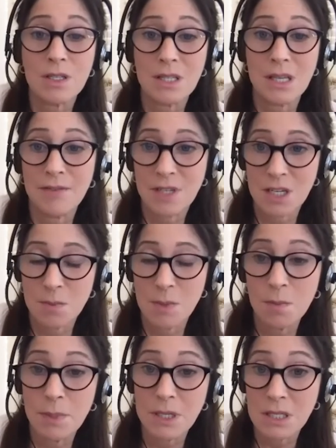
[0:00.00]
the FDA's made a
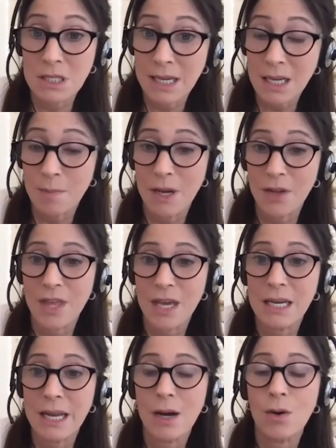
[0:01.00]
big stink about that
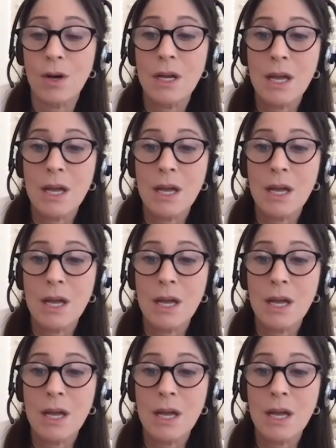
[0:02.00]
now.